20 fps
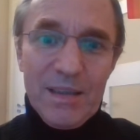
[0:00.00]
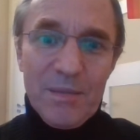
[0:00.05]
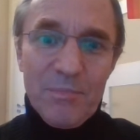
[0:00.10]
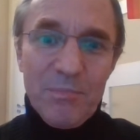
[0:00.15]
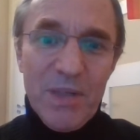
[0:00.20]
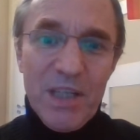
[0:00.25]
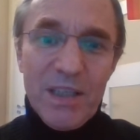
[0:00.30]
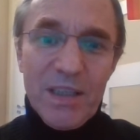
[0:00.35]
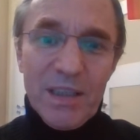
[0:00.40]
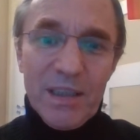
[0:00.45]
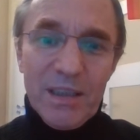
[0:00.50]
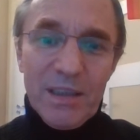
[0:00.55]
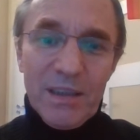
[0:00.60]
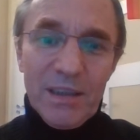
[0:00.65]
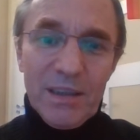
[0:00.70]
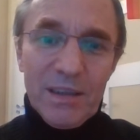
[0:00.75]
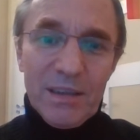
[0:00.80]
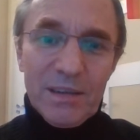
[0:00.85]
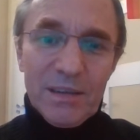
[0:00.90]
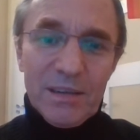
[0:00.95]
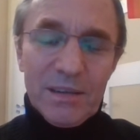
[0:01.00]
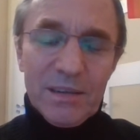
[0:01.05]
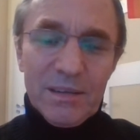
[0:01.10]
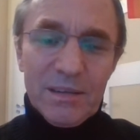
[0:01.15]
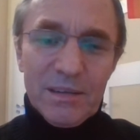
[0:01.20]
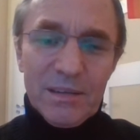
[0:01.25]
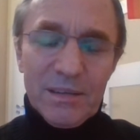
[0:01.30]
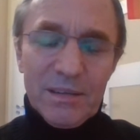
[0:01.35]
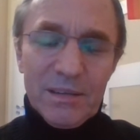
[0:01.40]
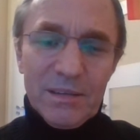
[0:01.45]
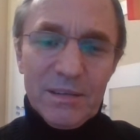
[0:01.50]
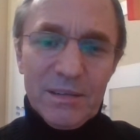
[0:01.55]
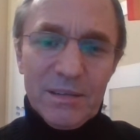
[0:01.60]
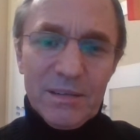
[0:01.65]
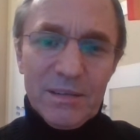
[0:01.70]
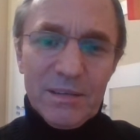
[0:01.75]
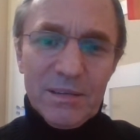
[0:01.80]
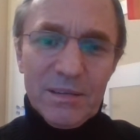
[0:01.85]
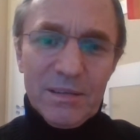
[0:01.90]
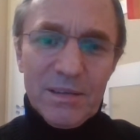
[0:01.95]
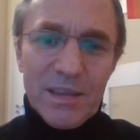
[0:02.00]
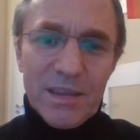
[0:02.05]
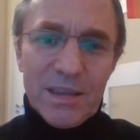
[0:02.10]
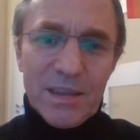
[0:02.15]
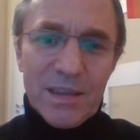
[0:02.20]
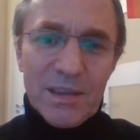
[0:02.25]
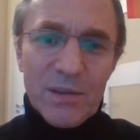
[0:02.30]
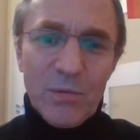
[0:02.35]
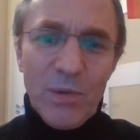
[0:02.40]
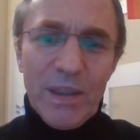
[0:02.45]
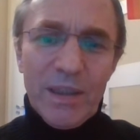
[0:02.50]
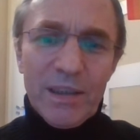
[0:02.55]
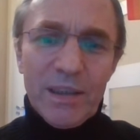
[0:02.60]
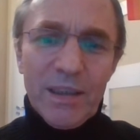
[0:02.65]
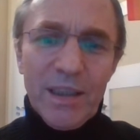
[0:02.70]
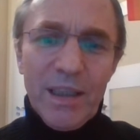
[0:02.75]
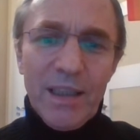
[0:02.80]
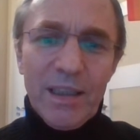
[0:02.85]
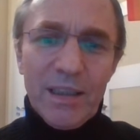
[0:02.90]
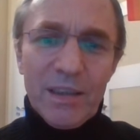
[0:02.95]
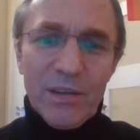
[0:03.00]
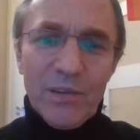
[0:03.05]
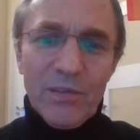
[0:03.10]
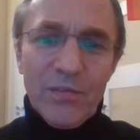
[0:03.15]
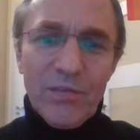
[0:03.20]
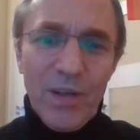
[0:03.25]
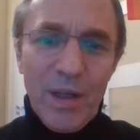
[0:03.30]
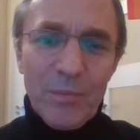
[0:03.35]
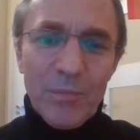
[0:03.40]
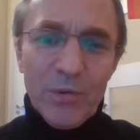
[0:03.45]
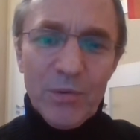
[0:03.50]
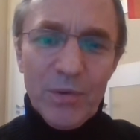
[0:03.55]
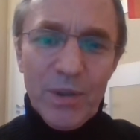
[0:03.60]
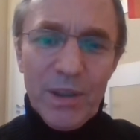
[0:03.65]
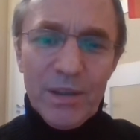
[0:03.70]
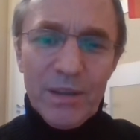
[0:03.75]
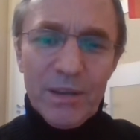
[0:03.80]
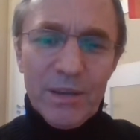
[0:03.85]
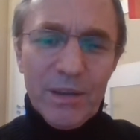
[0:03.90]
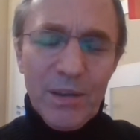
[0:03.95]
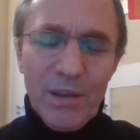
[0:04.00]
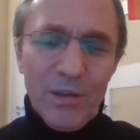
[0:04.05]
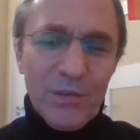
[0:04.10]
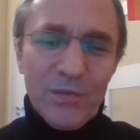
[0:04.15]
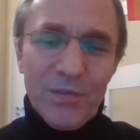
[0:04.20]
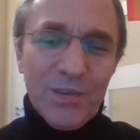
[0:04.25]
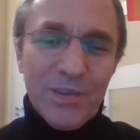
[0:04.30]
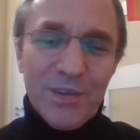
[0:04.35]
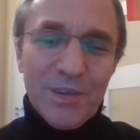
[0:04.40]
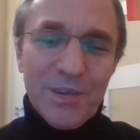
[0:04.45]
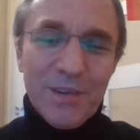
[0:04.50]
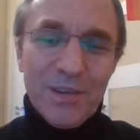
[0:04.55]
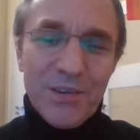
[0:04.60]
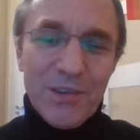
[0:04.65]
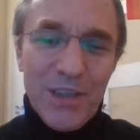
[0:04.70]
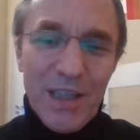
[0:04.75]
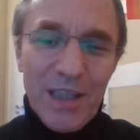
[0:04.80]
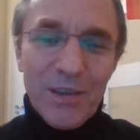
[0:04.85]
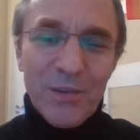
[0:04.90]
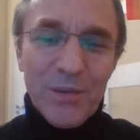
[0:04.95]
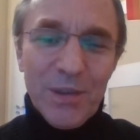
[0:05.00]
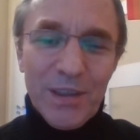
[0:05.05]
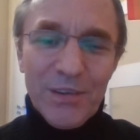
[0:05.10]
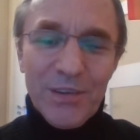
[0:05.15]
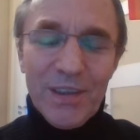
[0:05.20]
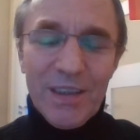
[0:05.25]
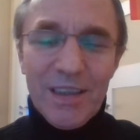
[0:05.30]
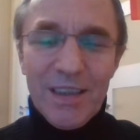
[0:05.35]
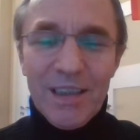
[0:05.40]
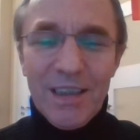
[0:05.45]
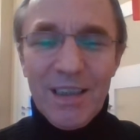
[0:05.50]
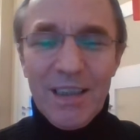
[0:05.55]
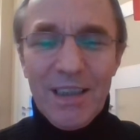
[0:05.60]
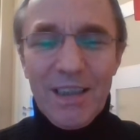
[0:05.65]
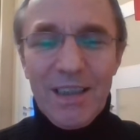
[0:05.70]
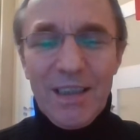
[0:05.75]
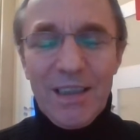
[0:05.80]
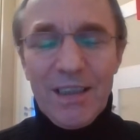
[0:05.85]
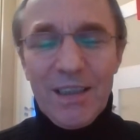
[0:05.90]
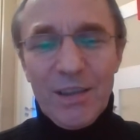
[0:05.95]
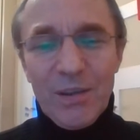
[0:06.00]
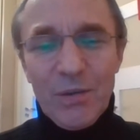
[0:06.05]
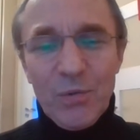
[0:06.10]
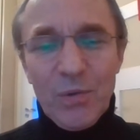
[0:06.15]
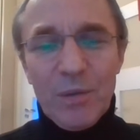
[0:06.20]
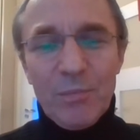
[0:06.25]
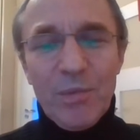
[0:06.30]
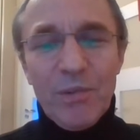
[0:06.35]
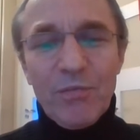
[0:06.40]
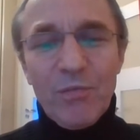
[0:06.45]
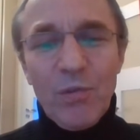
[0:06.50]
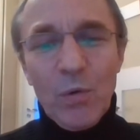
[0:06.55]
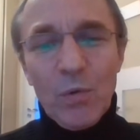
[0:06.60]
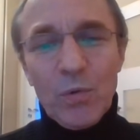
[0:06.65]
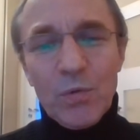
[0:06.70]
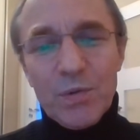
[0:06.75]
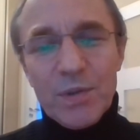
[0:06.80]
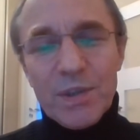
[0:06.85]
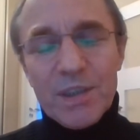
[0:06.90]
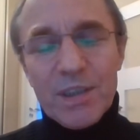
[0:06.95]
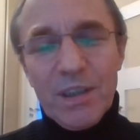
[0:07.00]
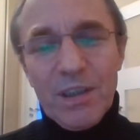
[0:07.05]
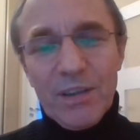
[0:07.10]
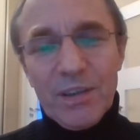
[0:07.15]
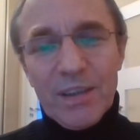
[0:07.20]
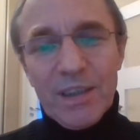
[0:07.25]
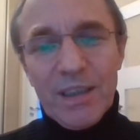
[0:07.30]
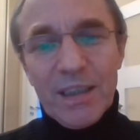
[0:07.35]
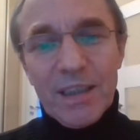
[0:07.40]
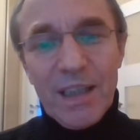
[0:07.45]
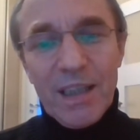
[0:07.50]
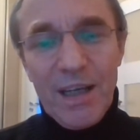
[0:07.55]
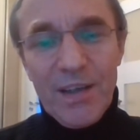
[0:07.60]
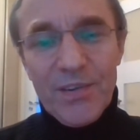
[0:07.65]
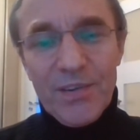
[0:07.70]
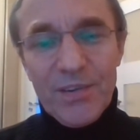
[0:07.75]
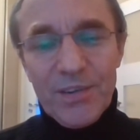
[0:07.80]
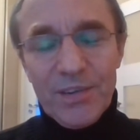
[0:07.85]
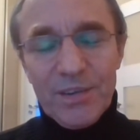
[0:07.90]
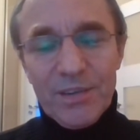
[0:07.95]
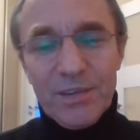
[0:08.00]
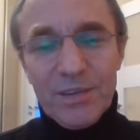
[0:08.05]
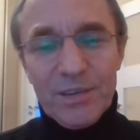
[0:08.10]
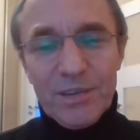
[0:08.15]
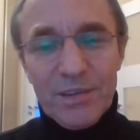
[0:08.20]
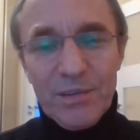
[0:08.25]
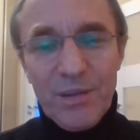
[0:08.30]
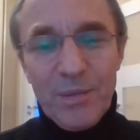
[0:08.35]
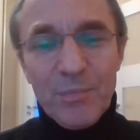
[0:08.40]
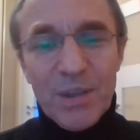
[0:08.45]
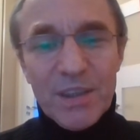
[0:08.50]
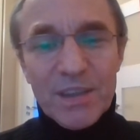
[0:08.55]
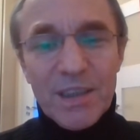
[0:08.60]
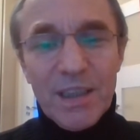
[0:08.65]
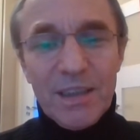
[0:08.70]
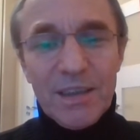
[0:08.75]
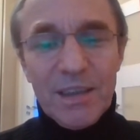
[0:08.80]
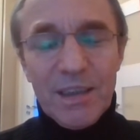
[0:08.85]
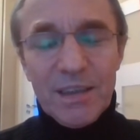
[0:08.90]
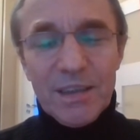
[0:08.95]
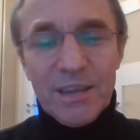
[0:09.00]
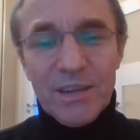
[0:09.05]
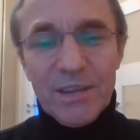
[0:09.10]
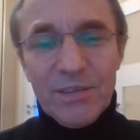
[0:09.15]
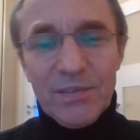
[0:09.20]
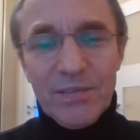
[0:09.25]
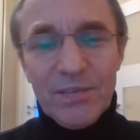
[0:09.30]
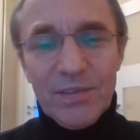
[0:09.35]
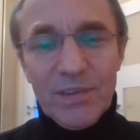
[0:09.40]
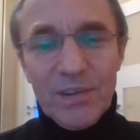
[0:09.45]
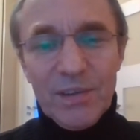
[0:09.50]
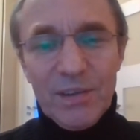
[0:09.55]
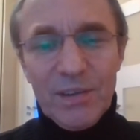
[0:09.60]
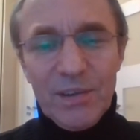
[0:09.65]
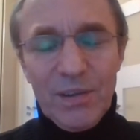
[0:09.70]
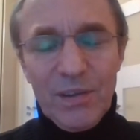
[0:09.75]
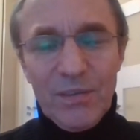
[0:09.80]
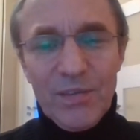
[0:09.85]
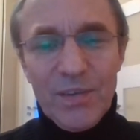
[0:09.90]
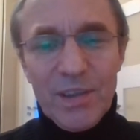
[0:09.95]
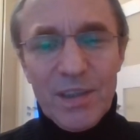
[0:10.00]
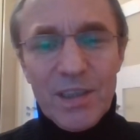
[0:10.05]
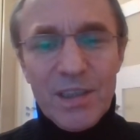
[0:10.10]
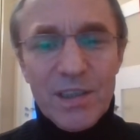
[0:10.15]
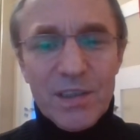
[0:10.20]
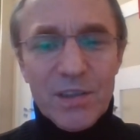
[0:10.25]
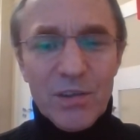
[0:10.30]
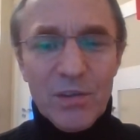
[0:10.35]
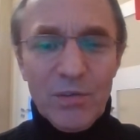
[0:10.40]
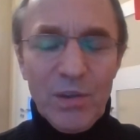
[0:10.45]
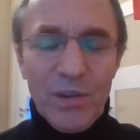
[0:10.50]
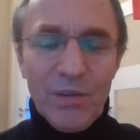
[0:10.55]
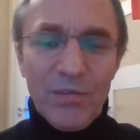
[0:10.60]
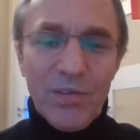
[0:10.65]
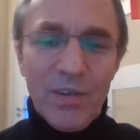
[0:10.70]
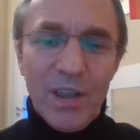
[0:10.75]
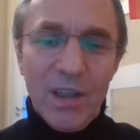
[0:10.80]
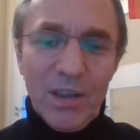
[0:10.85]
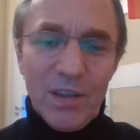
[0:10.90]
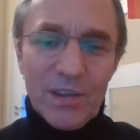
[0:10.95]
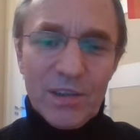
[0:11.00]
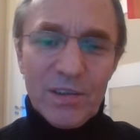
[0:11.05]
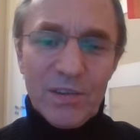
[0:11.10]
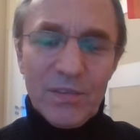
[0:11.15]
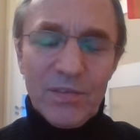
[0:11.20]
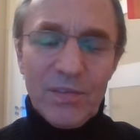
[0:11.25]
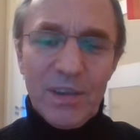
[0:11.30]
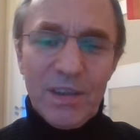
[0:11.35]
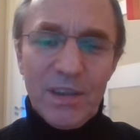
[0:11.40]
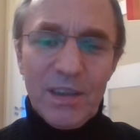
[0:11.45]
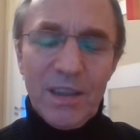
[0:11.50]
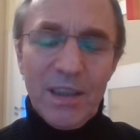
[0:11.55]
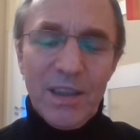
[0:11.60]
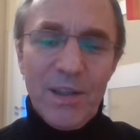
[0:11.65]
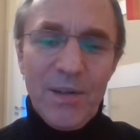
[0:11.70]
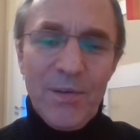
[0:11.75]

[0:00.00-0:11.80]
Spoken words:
meeting this 28th of February of January will be focused on another representative of the history of philosophy.